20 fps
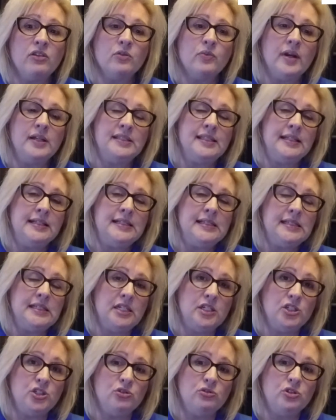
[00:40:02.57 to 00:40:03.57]
the resident's
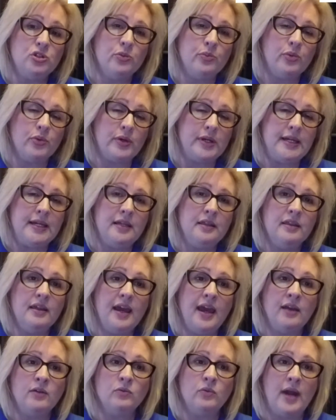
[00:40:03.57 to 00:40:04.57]
tissue to breathe
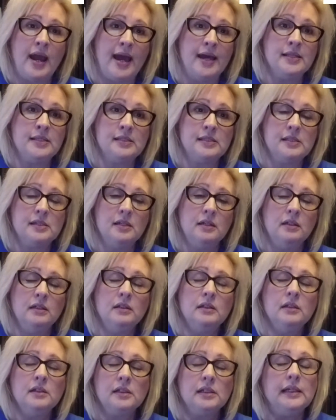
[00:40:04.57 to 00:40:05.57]
and rest.
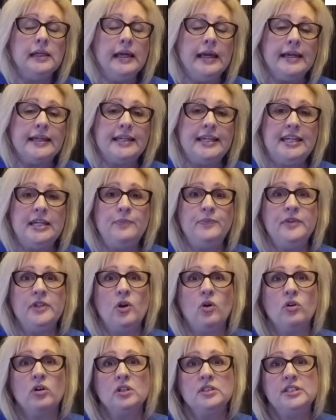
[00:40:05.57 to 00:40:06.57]
Keep the
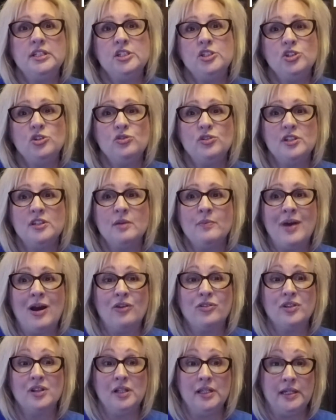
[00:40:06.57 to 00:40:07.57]
oral tissues in the
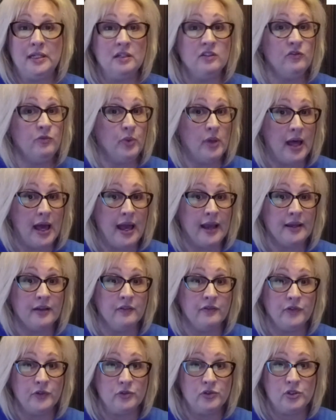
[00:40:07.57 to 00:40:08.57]
mouth clean of plaque
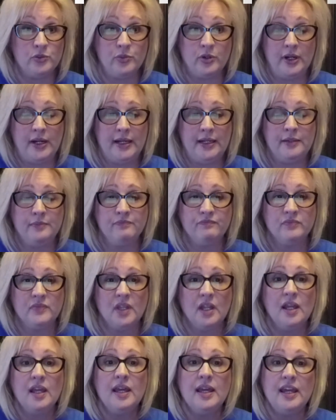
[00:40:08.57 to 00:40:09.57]
and food debris.
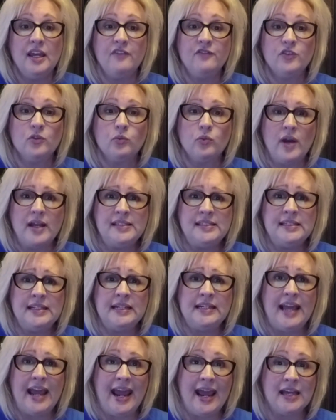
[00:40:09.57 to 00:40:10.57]
If the
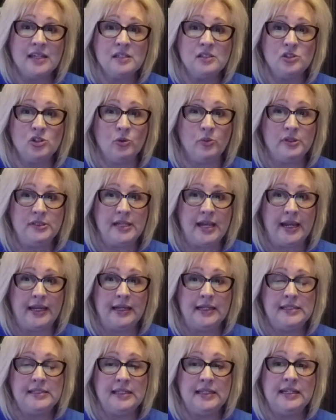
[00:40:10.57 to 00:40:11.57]
resident has
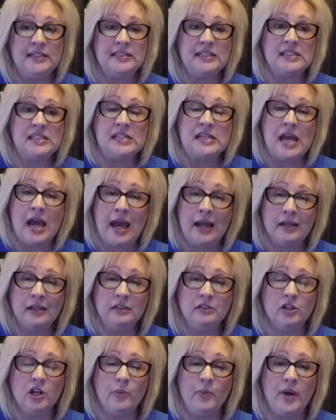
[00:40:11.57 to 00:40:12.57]
stomatitis and it does not
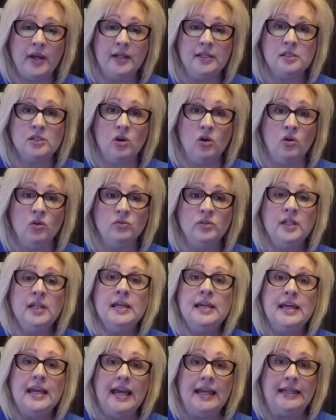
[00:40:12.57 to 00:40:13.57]
clear up on its own,
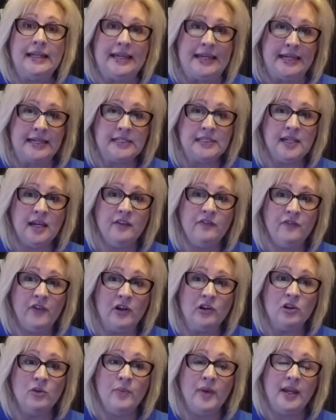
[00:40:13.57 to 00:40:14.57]
an
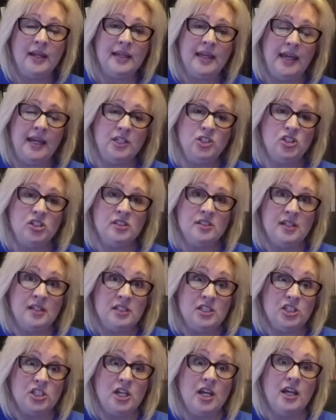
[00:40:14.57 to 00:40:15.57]
antifungal medication
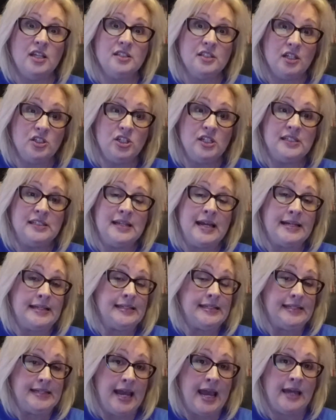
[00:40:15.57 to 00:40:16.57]
such as
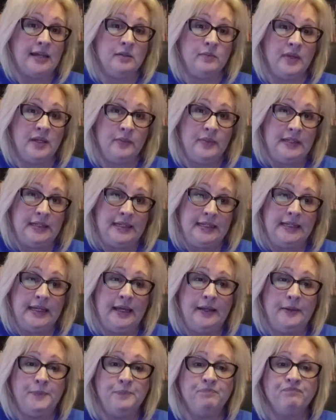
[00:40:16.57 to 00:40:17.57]
nystatin may be
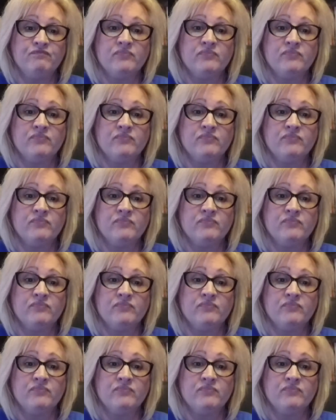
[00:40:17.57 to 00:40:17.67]
needed.